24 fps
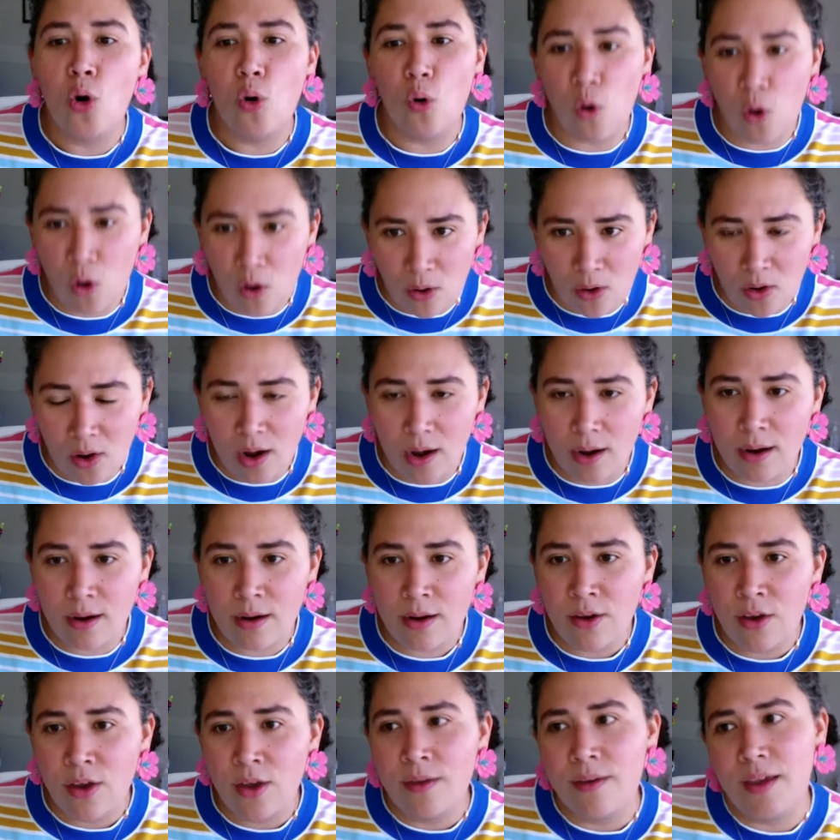Or
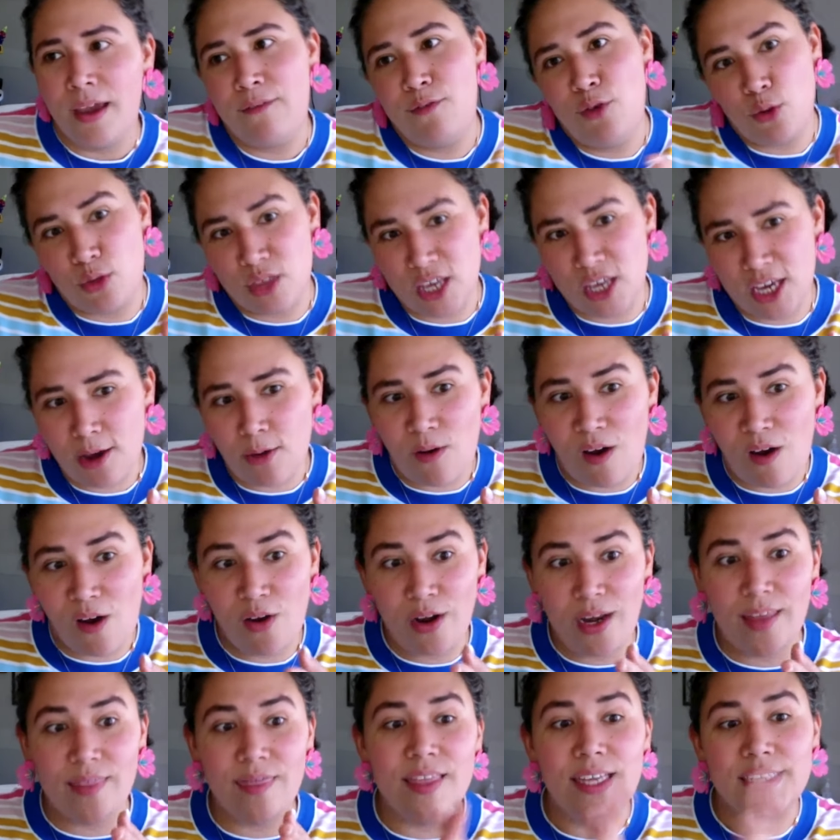if you think
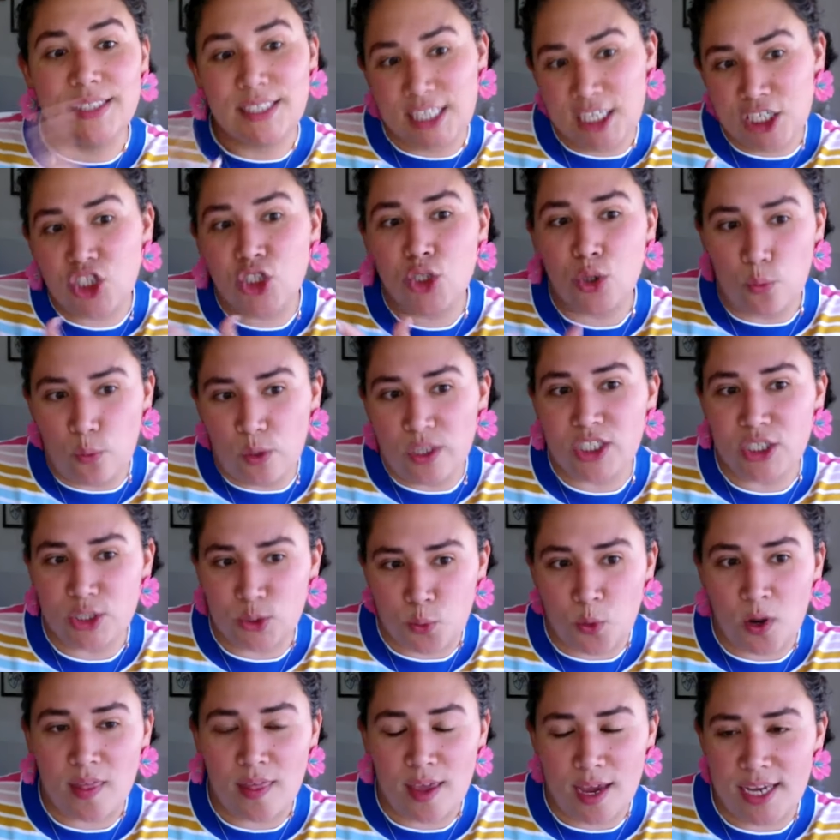about it, the tissue, which is
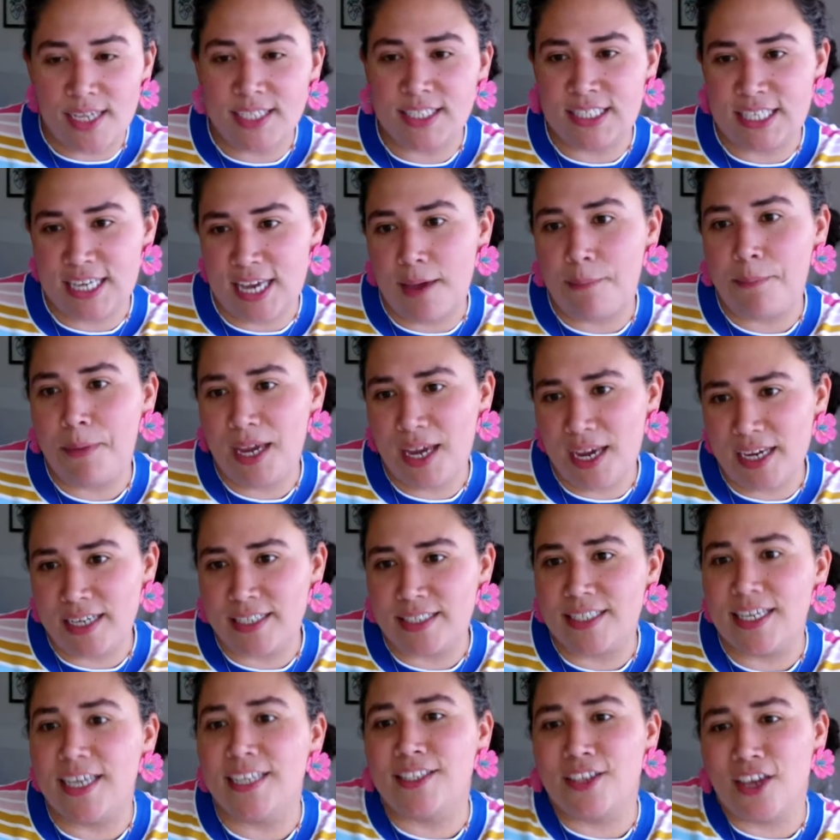where the ECM
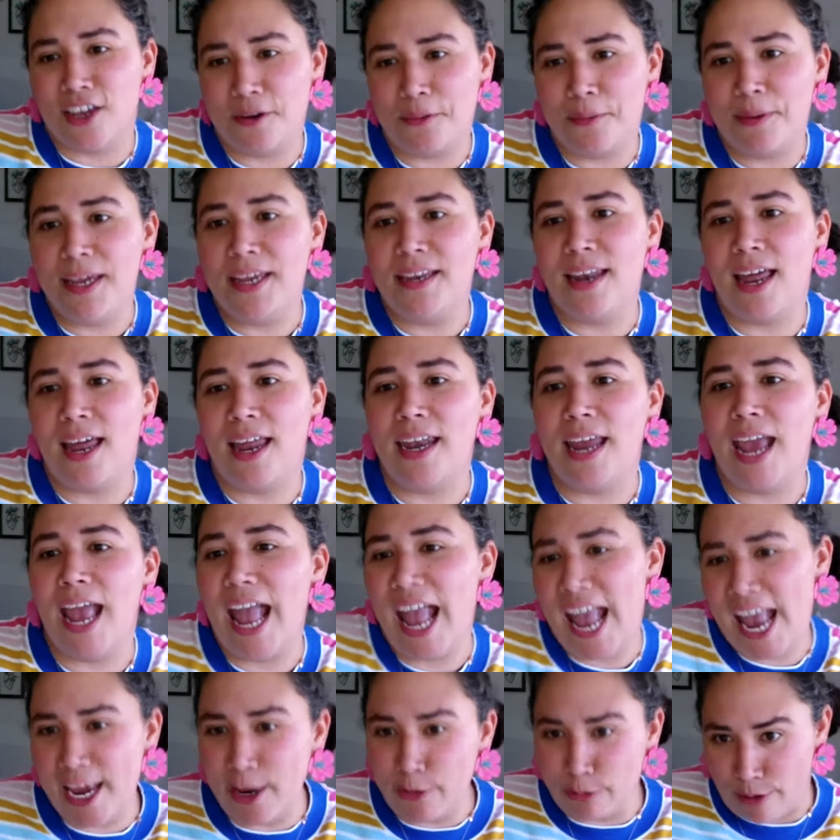is, it's going to be in an
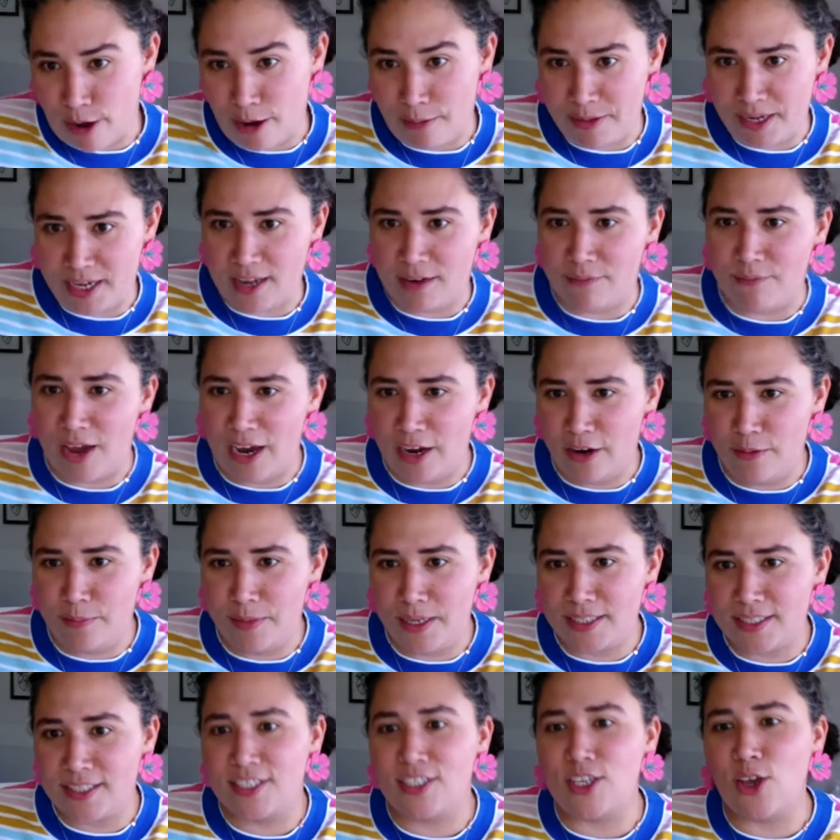aerobic
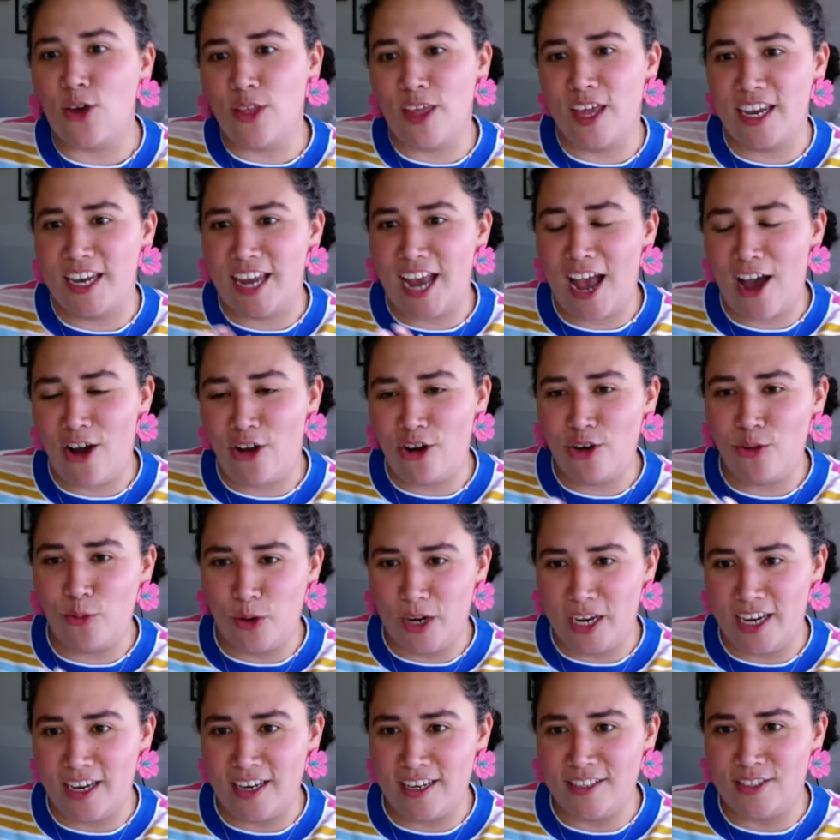environment. So then how do
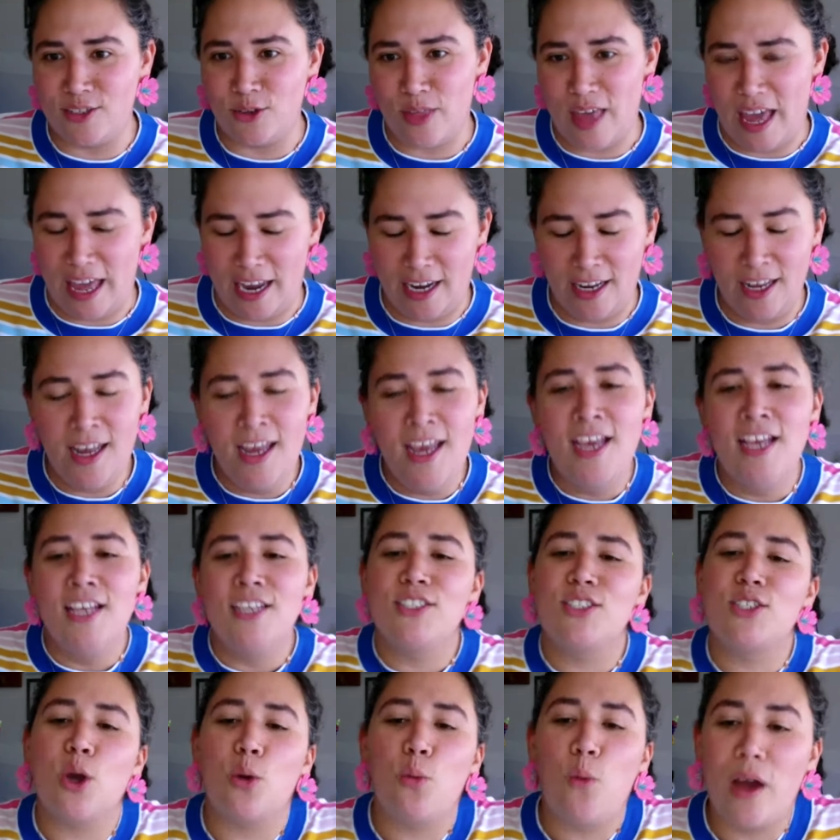we do that?
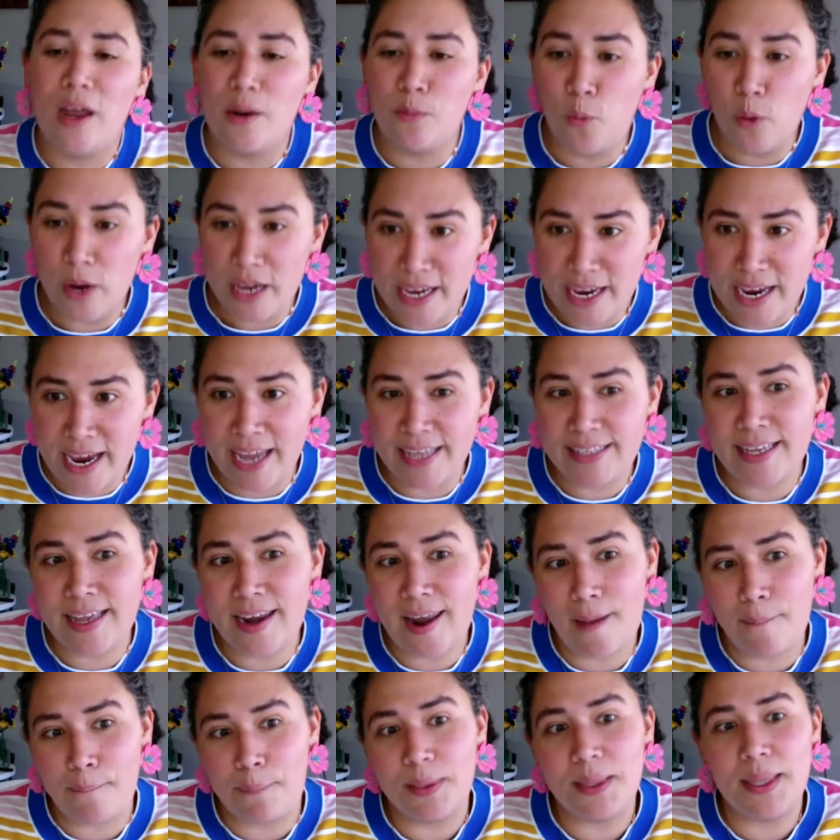So what we ended
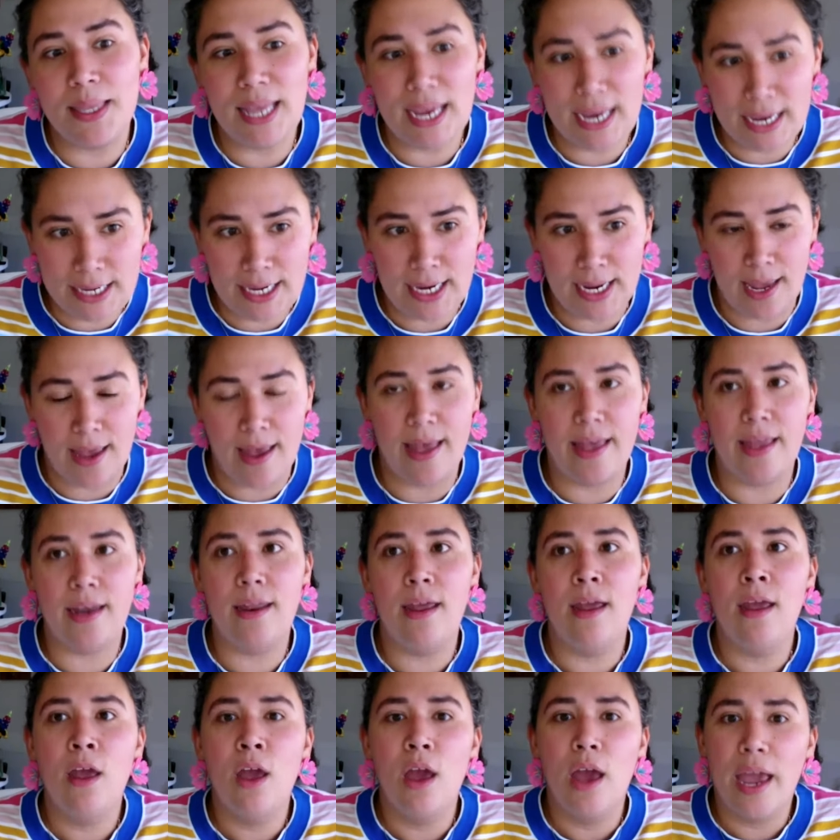up landing at
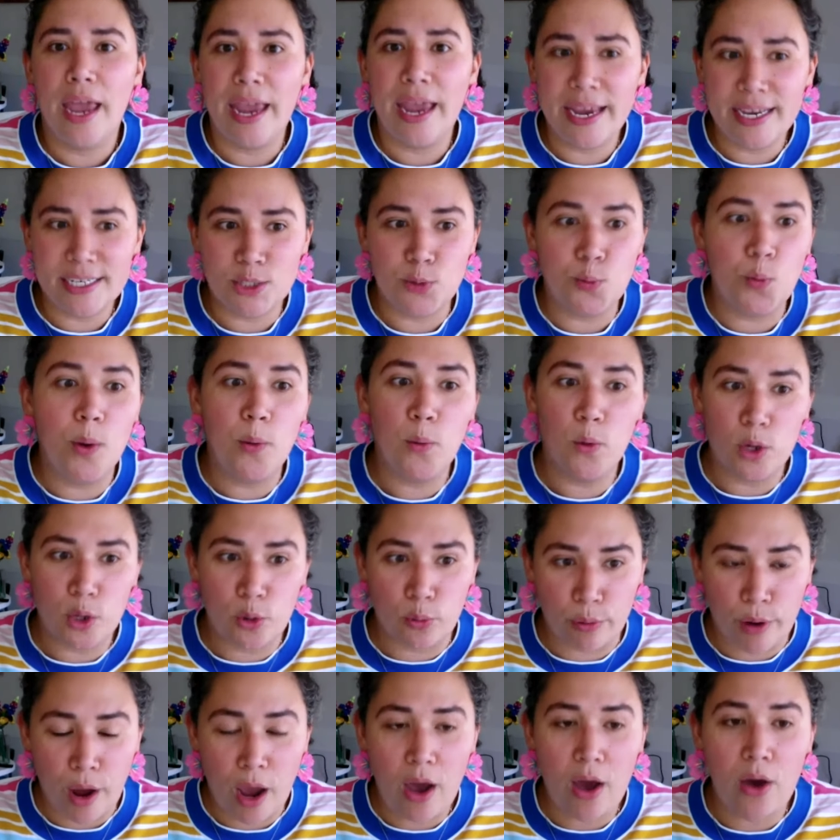is we would
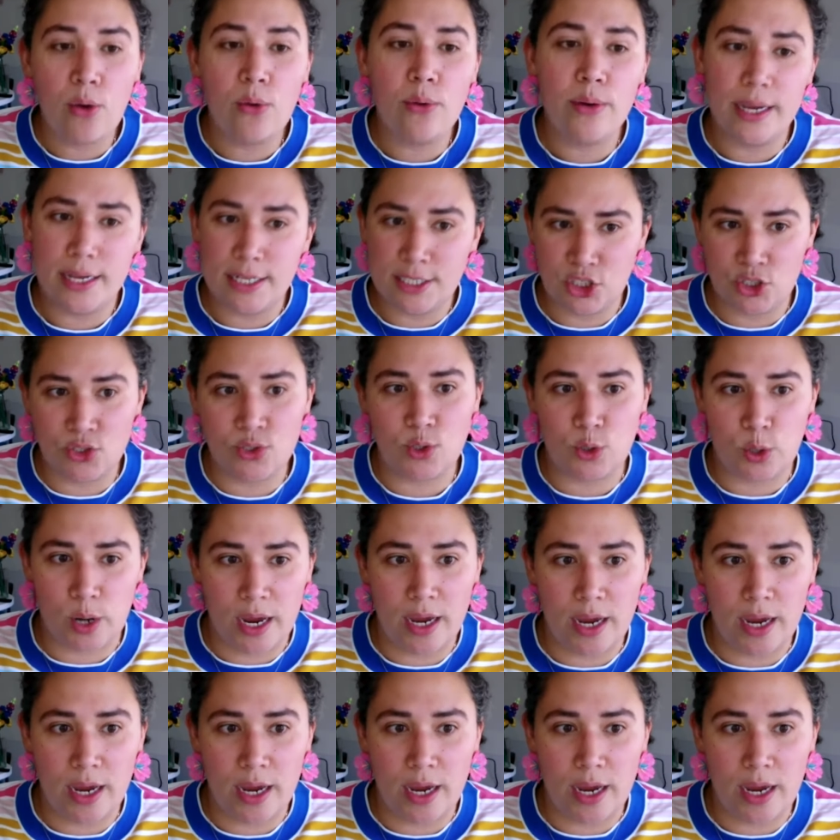grow each